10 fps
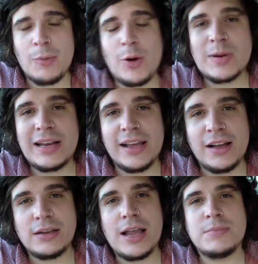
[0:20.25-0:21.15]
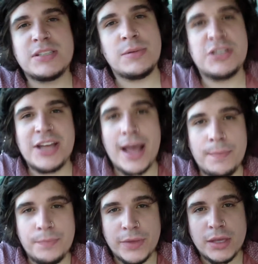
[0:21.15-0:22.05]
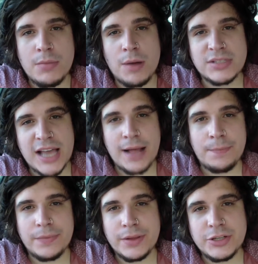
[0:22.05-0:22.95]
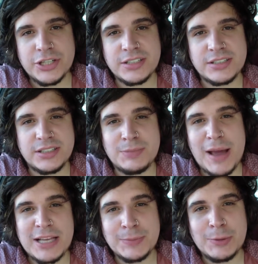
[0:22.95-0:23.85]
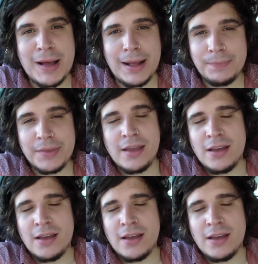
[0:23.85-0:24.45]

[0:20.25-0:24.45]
I'm currently in goddamn Symonds Yat, your mum's hat, Jesus's baseball bat.